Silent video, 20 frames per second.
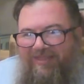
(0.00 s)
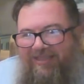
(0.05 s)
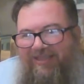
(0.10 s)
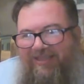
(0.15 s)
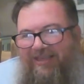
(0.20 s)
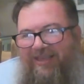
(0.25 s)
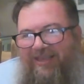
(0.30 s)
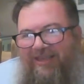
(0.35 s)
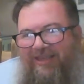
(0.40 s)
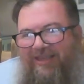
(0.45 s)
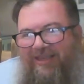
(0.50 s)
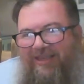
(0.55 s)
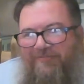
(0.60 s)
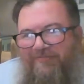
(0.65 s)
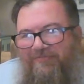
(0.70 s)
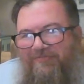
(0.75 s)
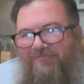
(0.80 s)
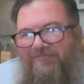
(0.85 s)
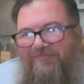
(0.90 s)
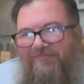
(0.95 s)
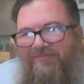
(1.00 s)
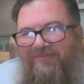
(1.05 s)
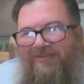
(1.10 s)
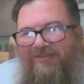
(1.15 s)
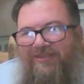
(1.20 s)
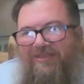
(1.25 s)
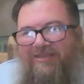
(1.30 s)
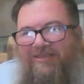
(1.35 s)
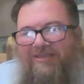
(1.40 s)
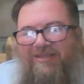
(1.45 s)
Yeah,
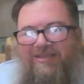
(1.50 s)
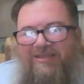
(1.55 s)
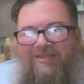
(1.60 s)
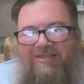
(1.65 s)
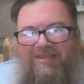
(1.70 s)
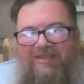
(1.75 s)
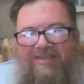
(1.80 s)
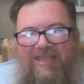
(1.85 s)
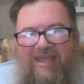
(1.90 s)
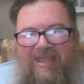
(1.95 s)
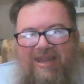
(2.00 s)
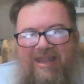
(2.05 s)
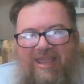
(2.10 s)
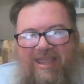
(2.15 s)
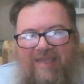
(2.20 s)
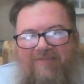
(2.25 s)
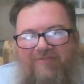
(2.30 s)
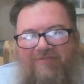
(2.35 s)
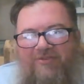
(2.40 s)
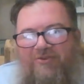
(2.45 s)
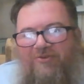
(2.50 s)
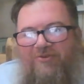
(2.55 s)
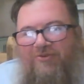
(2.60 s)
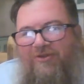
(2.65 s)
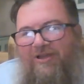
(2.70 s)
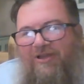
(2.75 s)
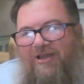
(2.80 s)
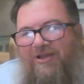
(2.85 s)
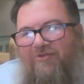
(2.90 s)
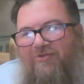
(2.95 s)
gotta have
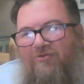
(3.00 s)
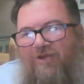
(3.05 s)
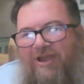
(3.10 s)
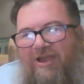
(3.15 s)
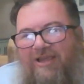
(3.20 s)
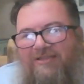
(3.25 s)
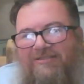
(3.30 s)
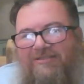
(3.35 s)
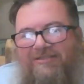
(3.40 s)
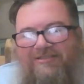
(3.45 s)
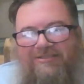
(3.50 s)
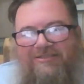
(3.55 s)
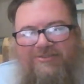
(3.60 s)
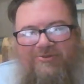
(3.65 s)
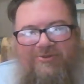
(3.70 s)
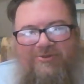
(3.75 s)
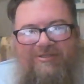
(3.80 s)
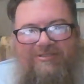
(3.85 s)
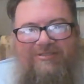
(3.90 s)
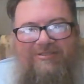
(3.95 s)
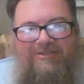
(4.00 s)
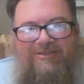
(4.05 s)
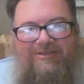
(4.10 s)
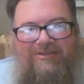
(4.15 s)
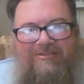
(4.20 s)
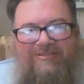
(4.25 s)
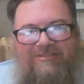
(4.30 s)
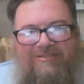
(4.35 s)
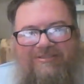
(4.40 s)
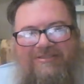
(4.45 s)
your rice and soy
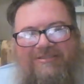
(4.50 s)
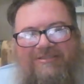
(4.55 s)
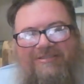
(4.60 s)
sauce.